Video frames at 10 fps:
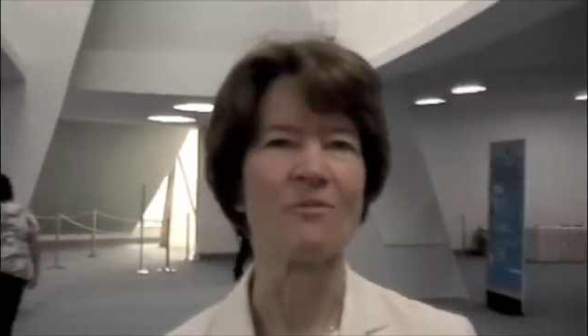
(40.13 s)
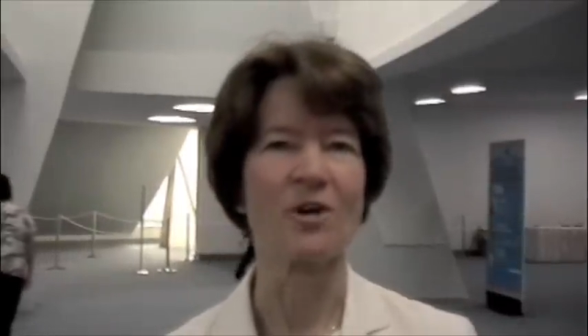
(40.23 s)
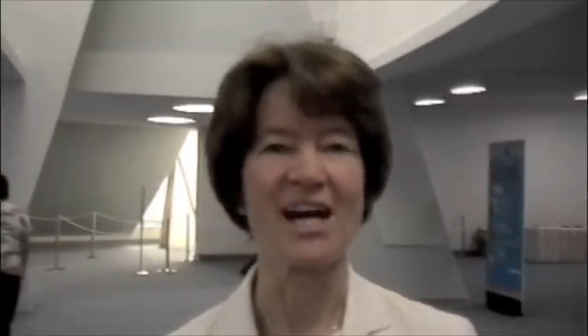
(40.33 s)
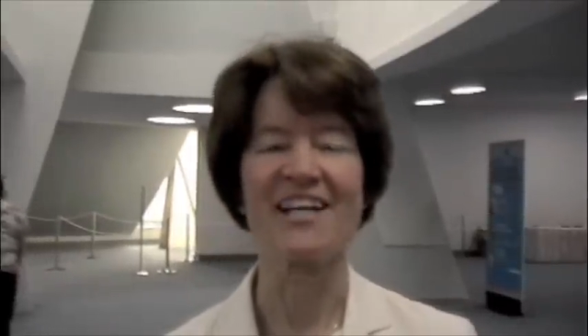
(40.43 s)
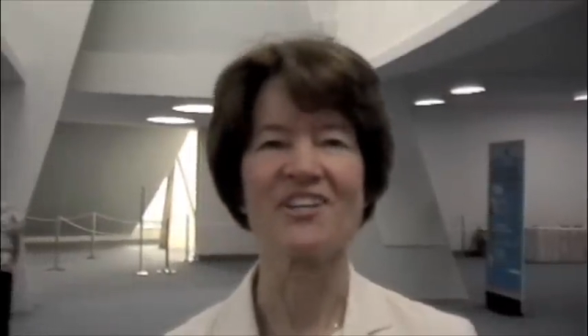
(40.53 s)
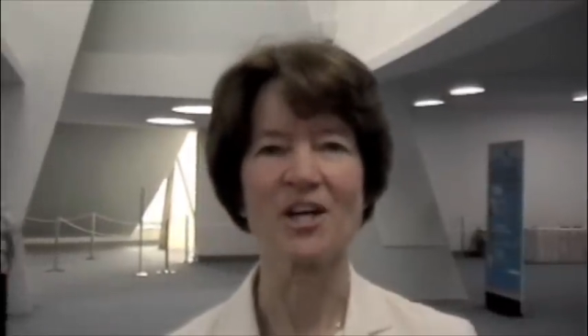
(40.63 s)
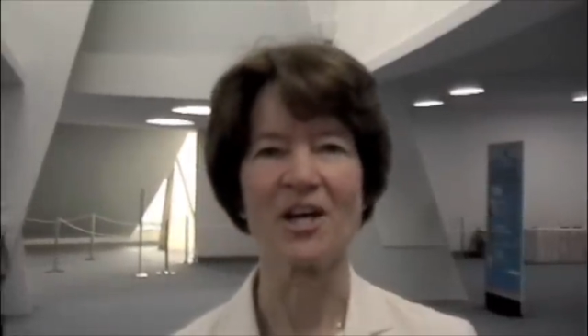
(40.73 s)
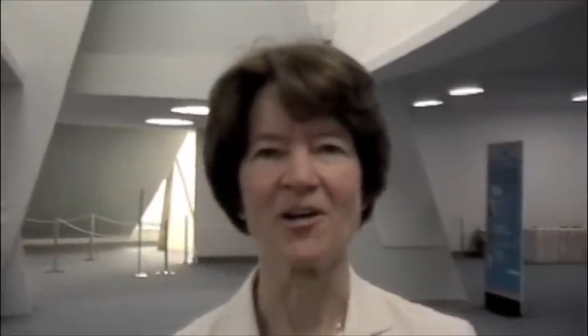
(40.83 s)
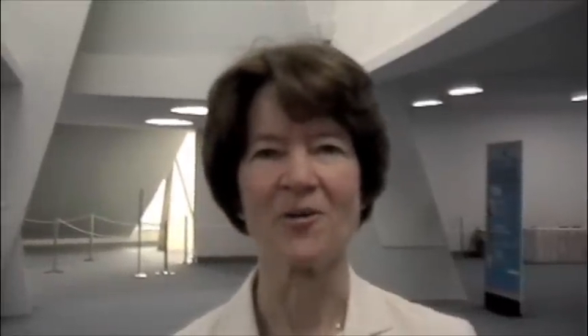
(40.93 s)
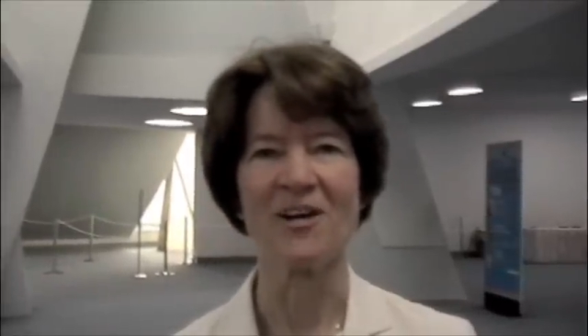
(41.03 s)
where I could
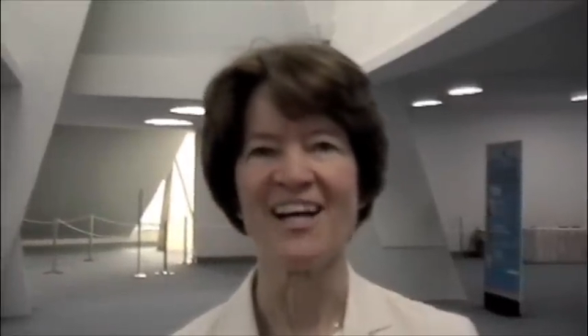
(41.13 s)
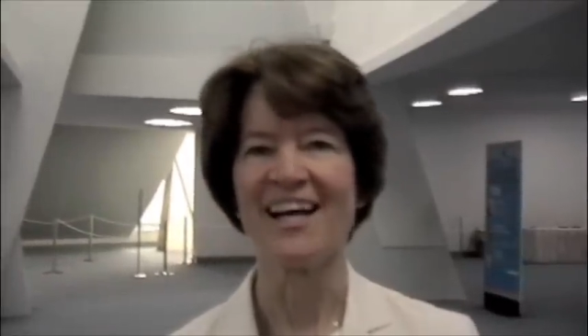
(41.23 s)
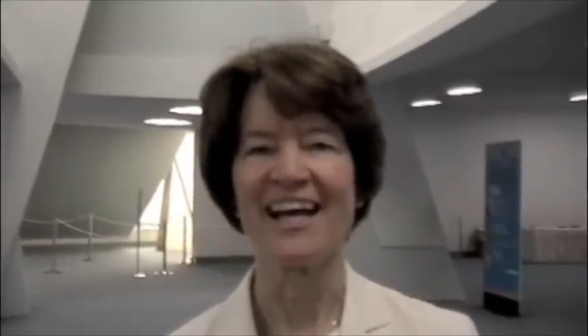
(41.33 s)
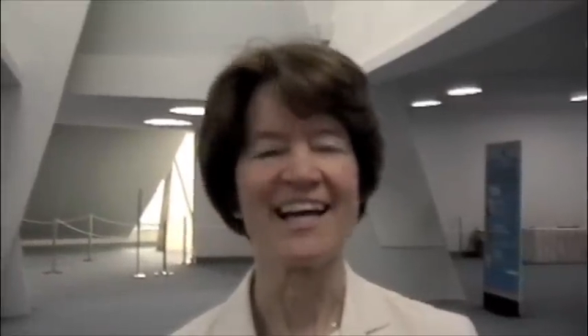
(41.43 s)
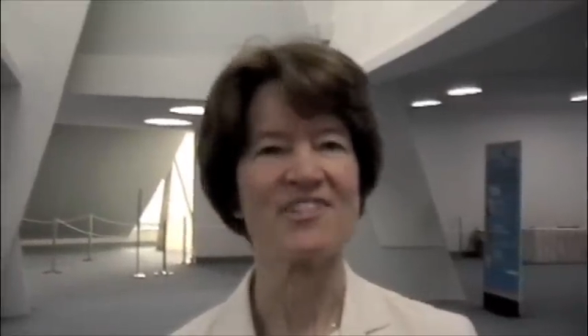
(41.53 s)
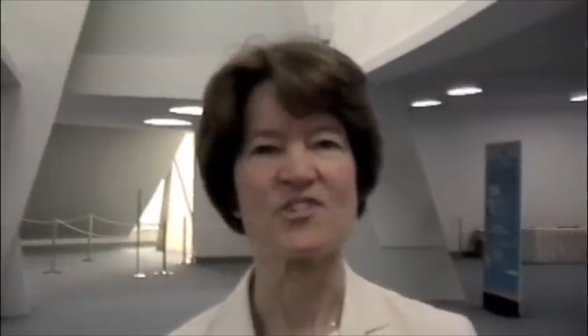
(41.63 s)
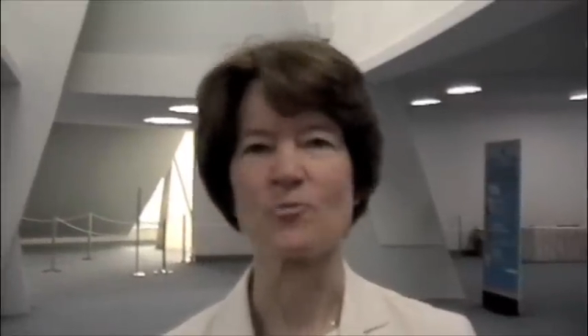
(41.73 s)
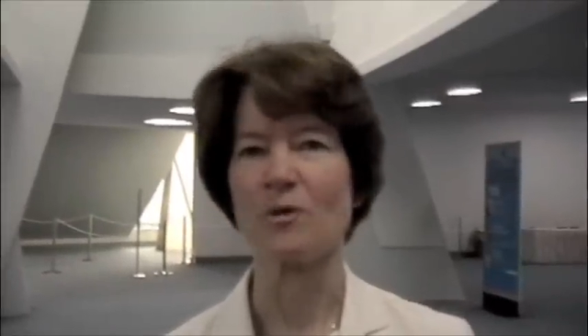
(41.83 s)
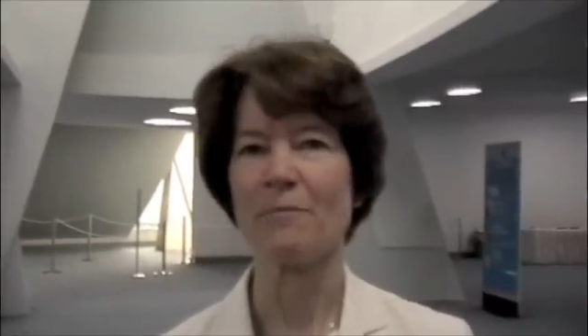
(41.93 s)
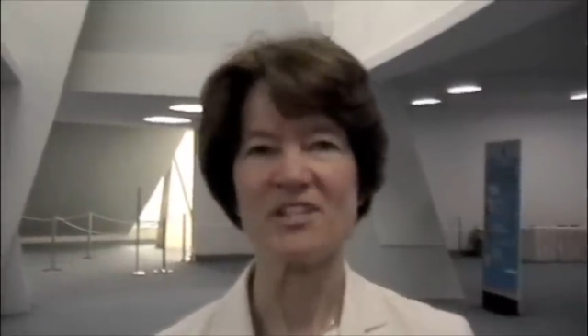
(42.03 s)
go and just
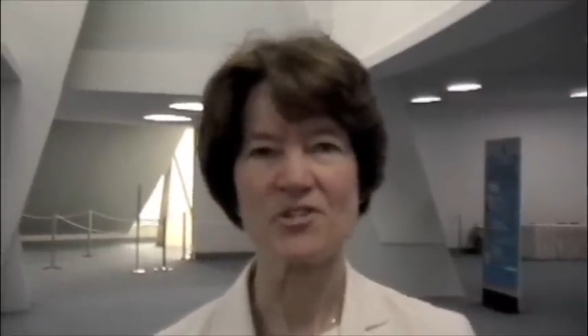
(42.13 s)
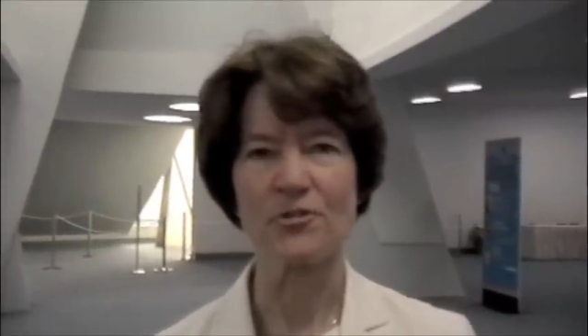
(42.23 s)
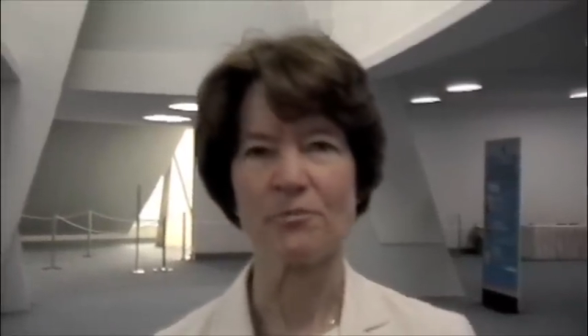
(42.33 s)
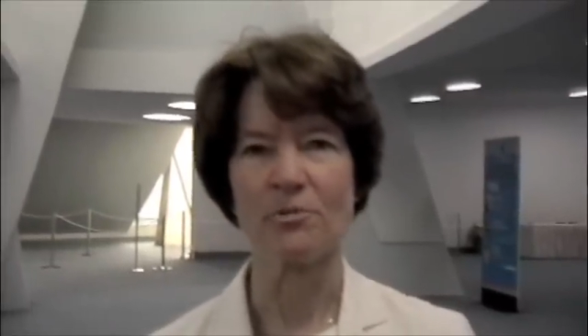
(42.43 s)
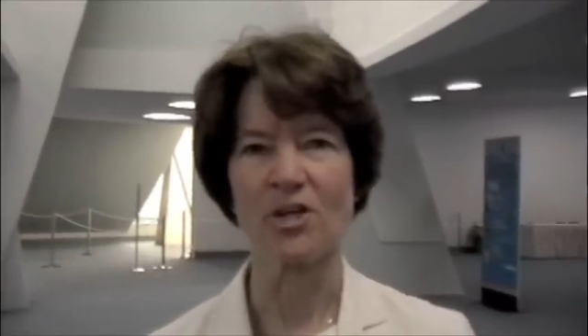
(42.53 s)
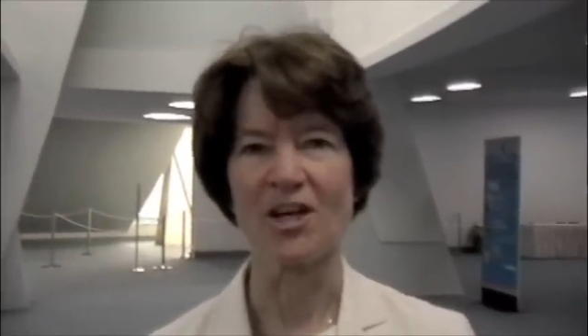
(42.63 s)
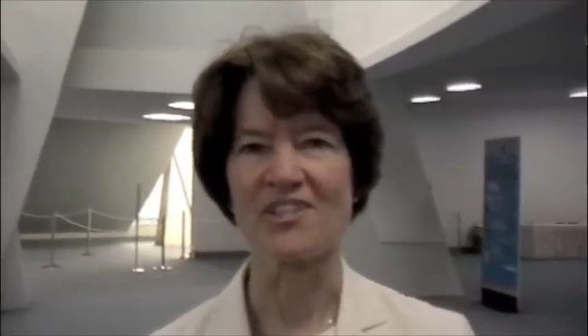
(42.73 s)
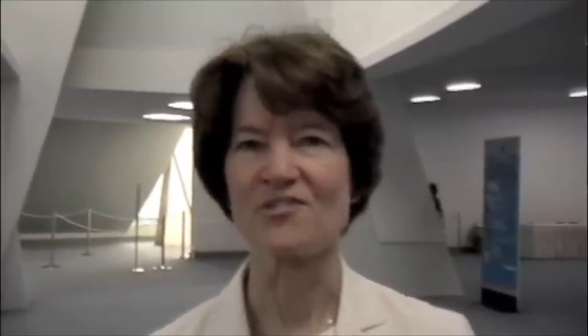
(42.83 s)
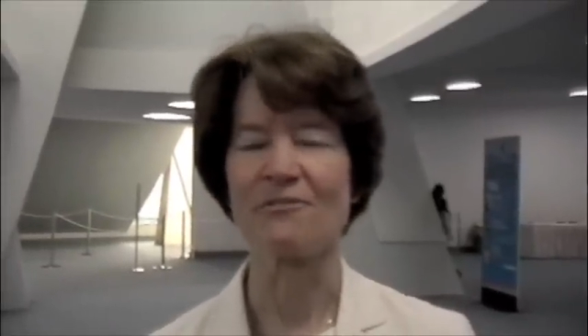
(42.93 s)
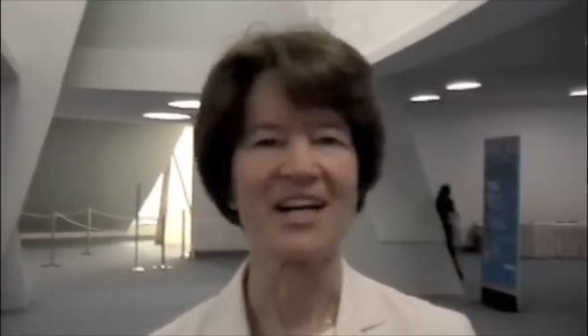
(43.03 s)
rummage through
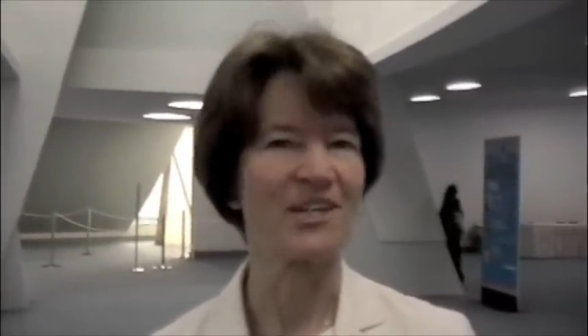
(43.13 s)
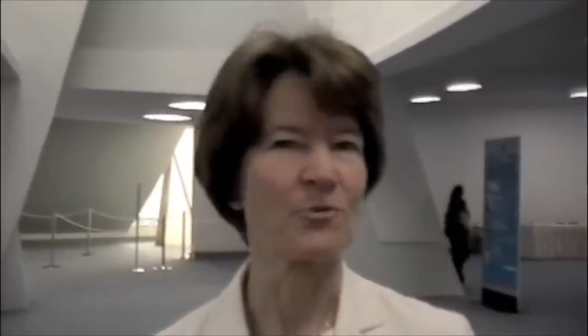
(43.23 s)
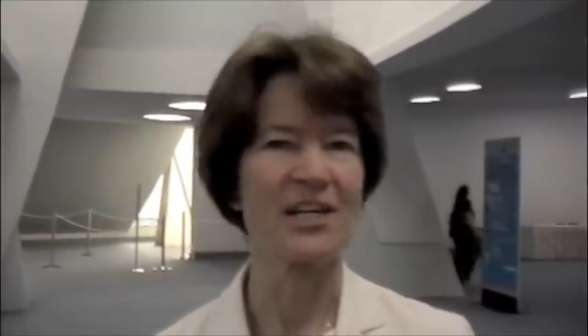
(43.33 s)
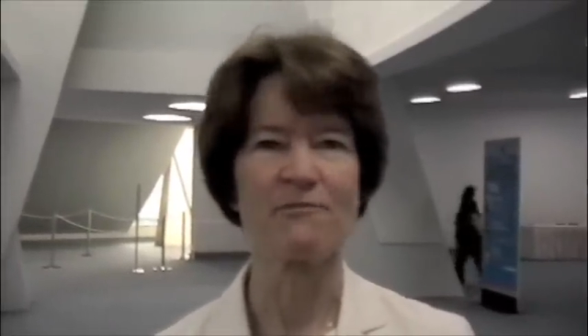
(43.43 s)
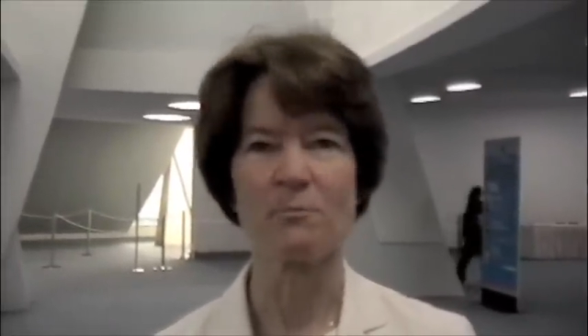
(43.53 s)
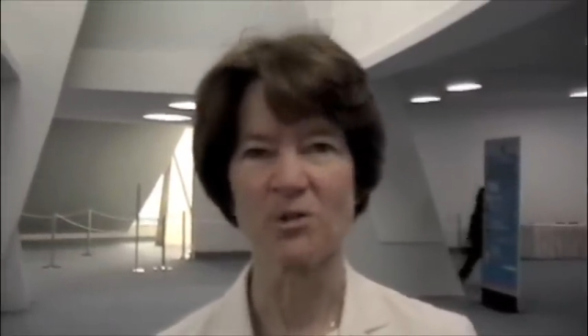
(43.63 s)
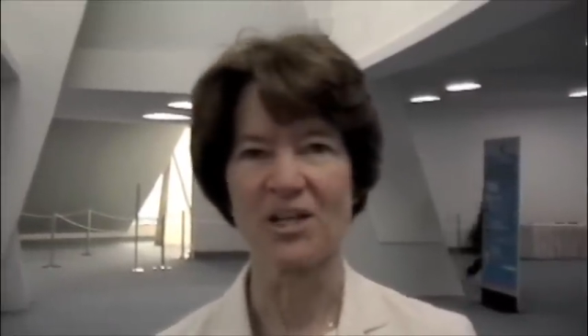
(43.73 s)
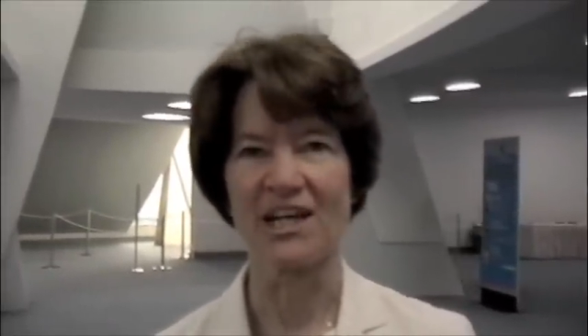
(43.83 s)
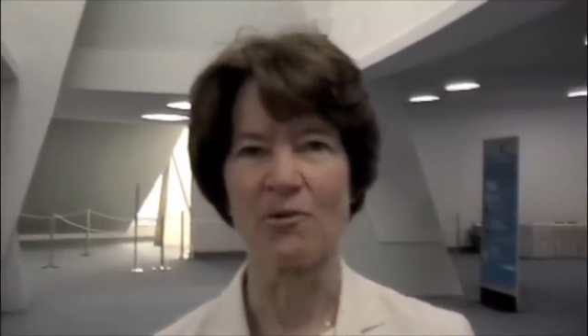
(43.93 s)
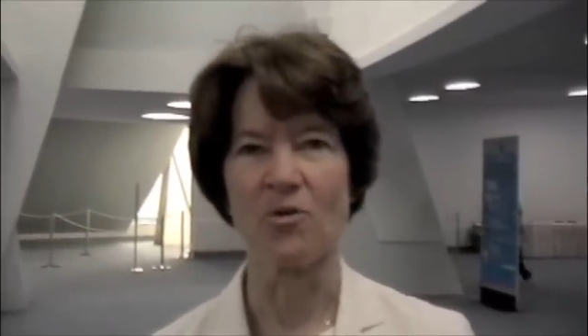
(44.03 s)
books, find whatever
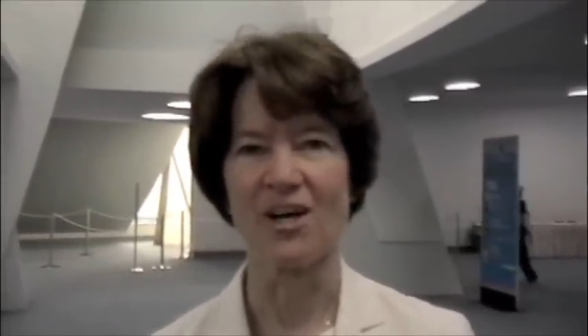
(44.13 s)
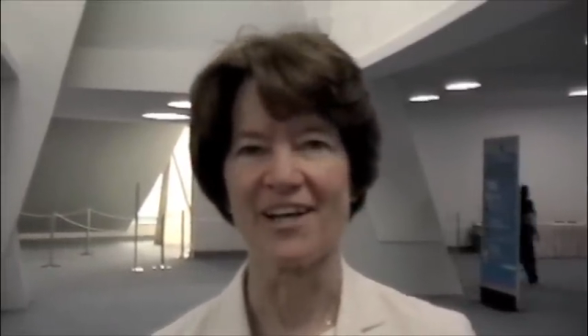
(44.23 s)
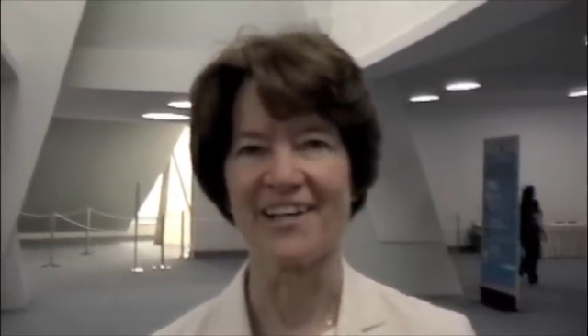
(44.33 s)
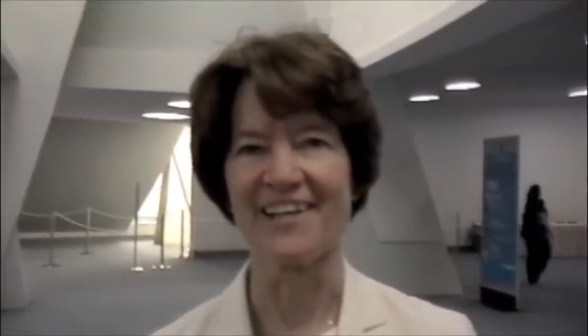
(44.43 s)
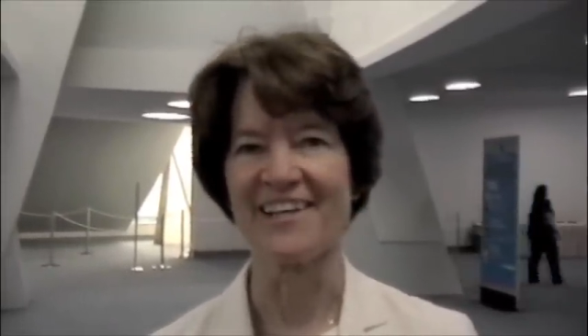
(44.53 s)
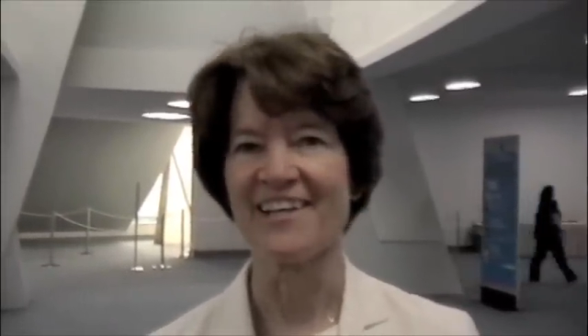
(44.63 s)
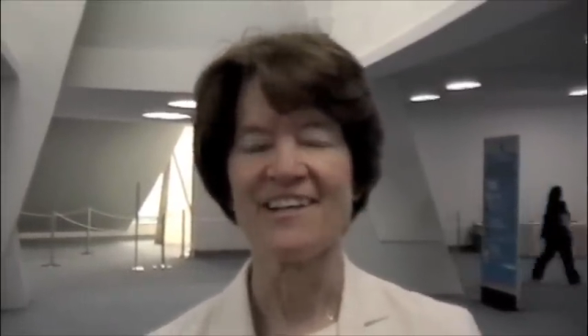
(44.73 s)
book I wanted,